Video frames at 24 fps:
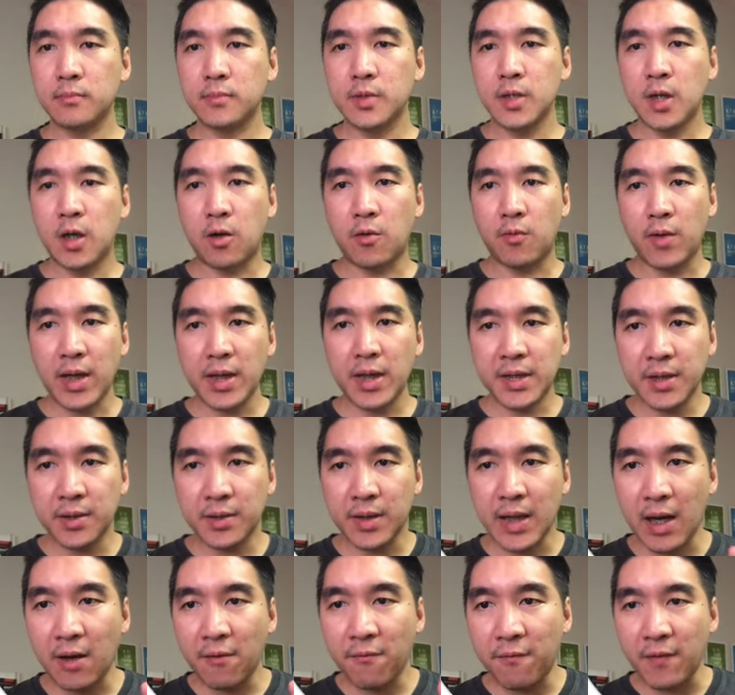All right, so
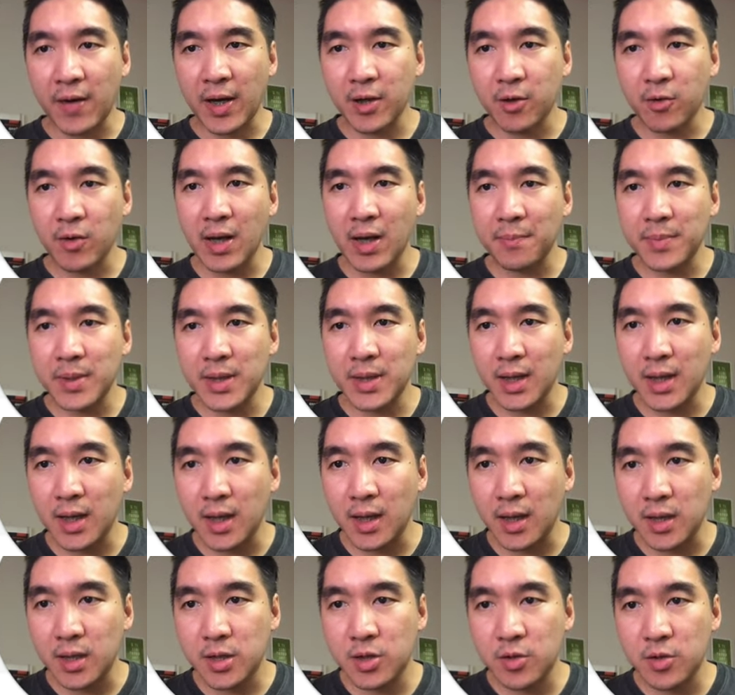now fire up
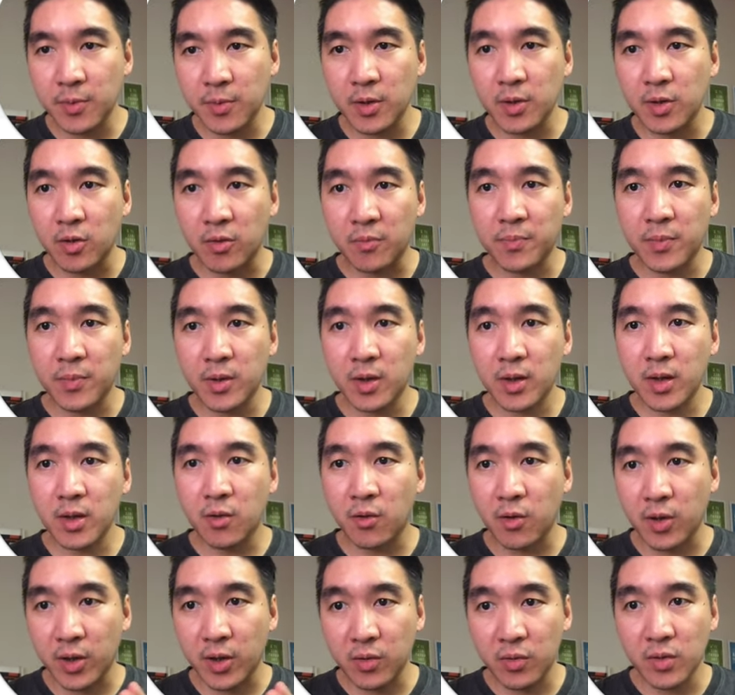the Jupyter Notebook
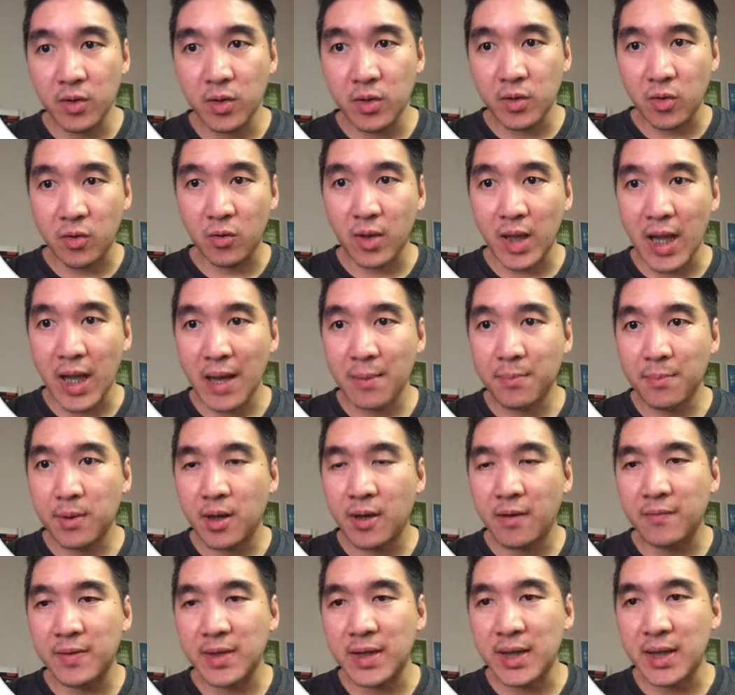or Google Colab
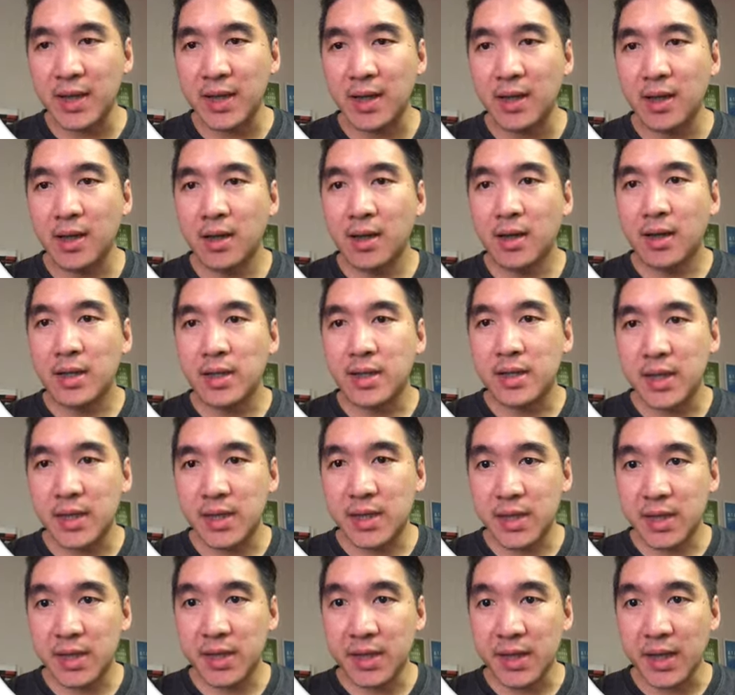of the
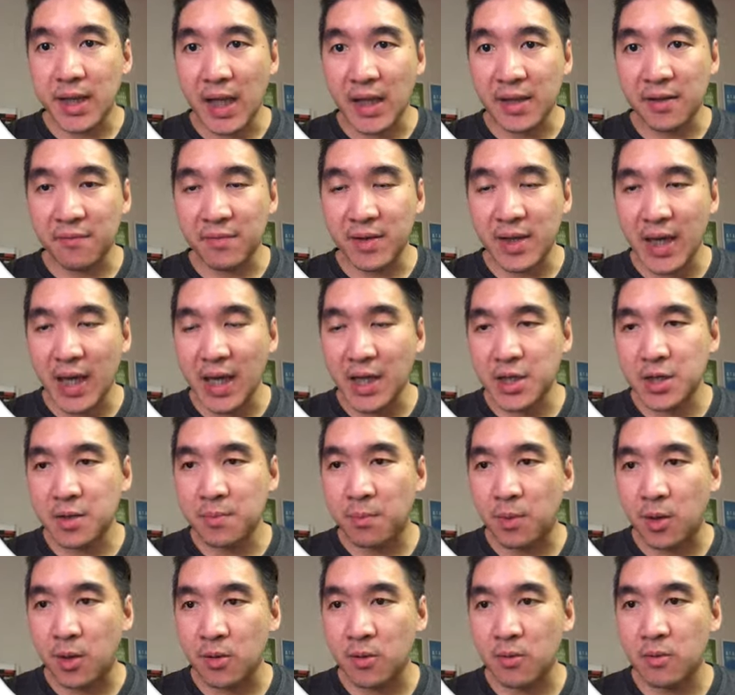digits classification
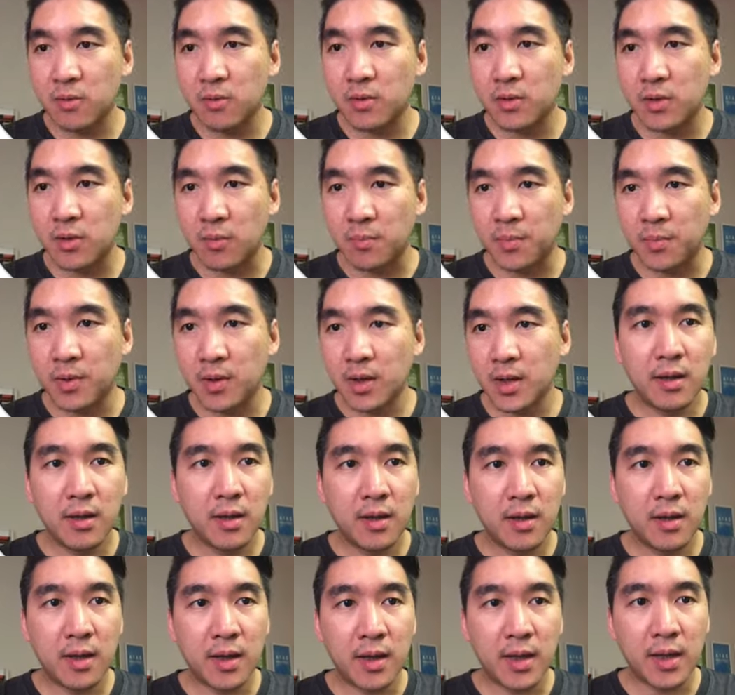model notebook.
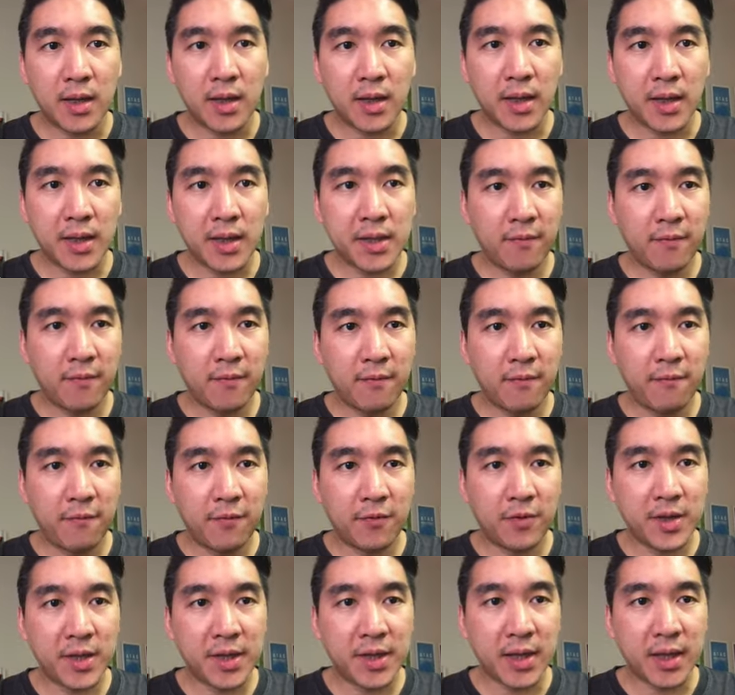And let's
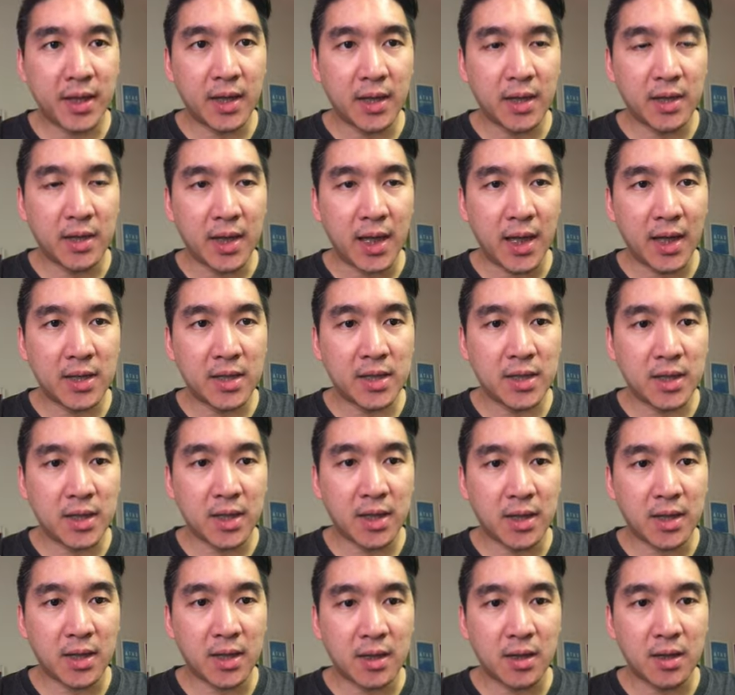firstly connect to
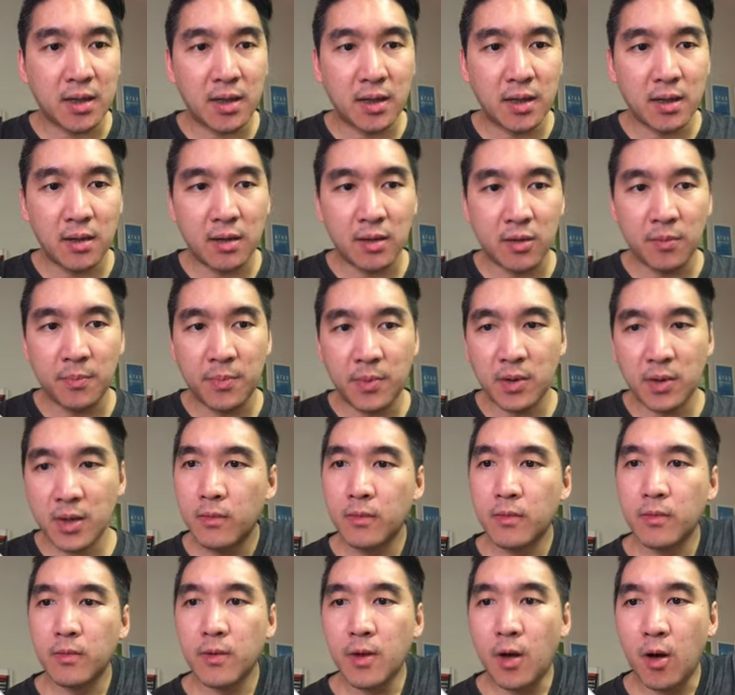the
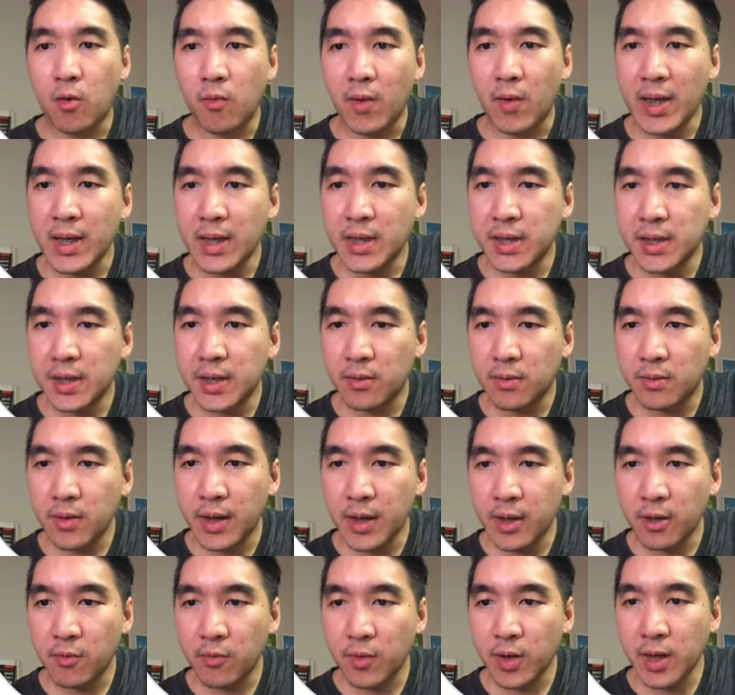notebook. All right, and so
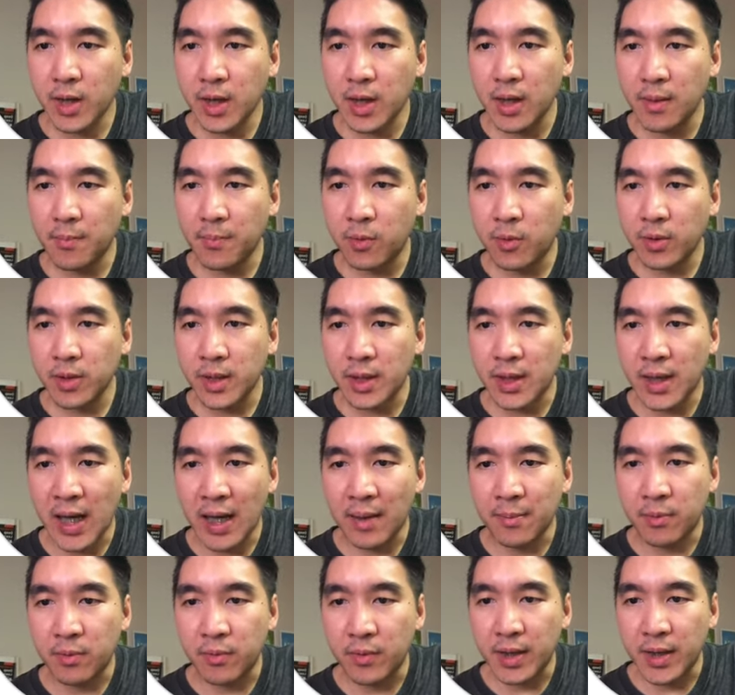here we're gonna import the
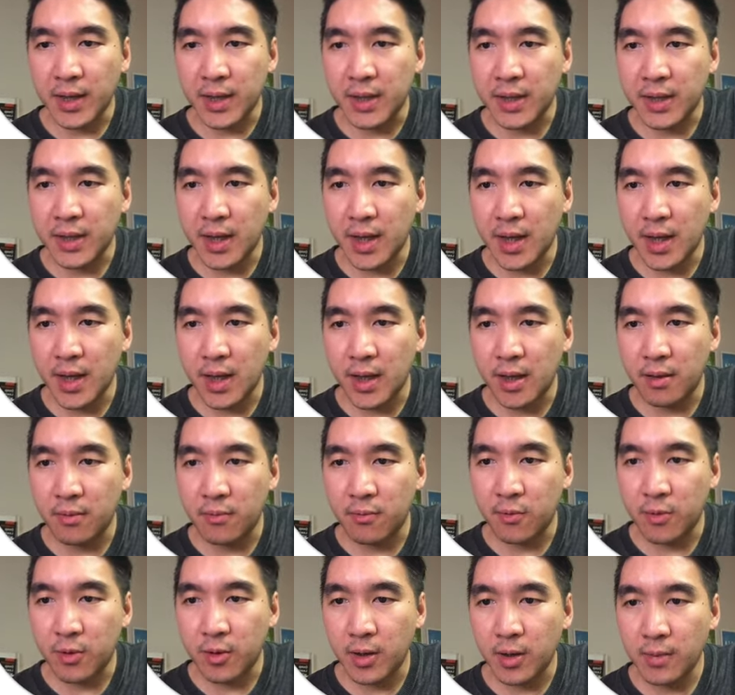libraries,
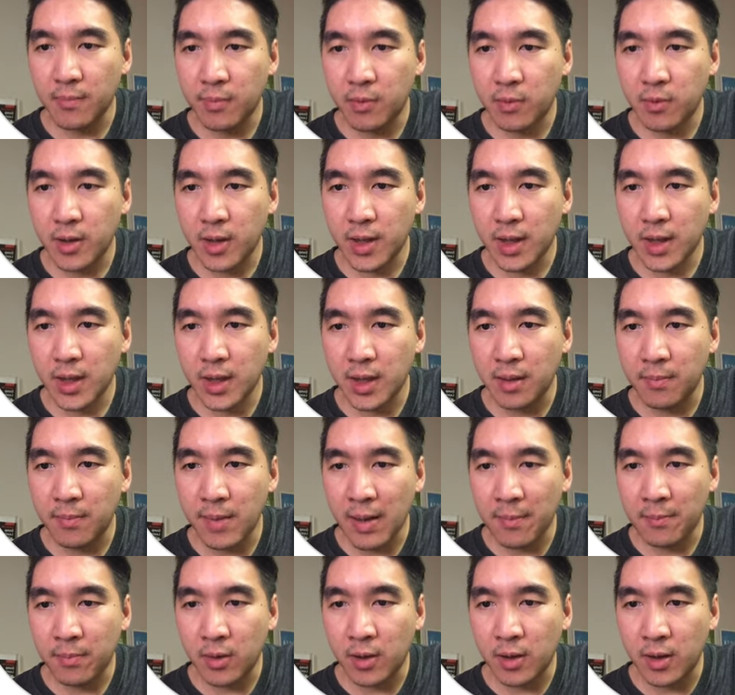and we're importing the
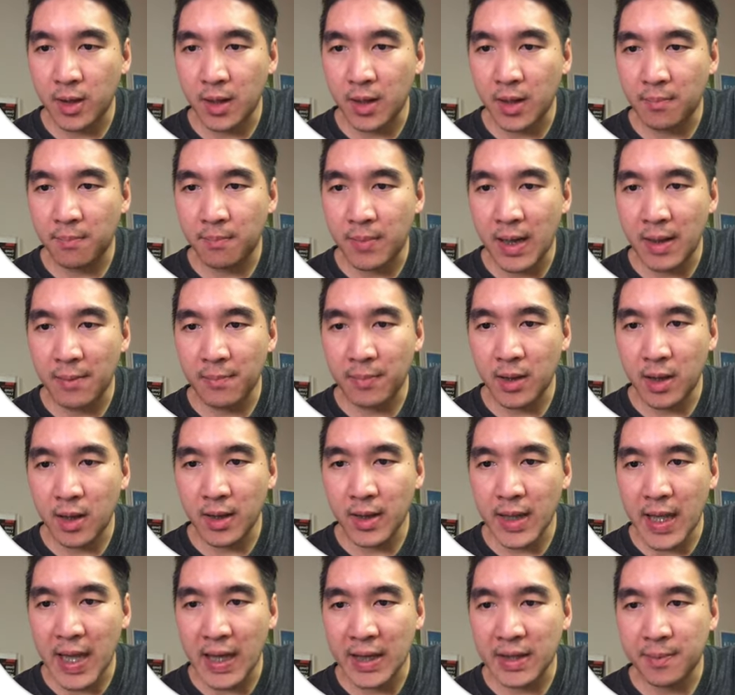matplotlib
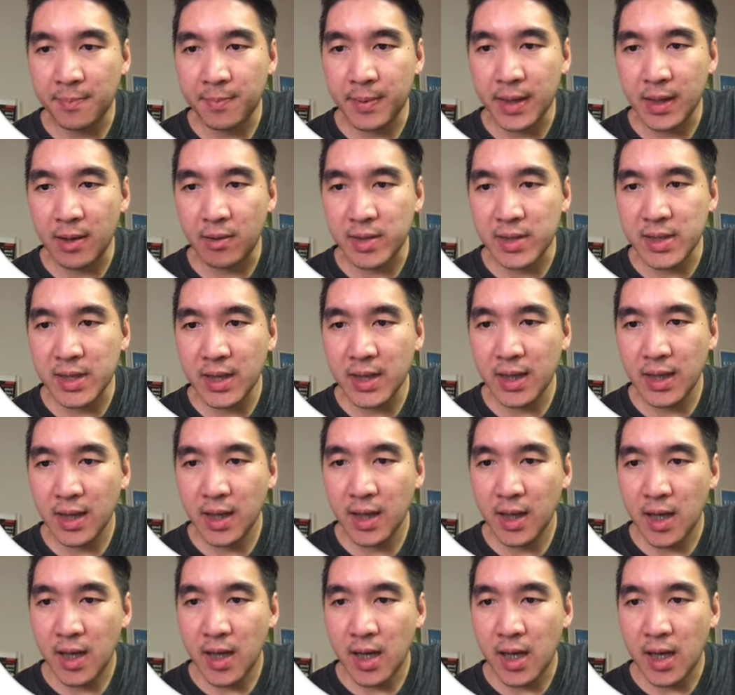pyplot as plt.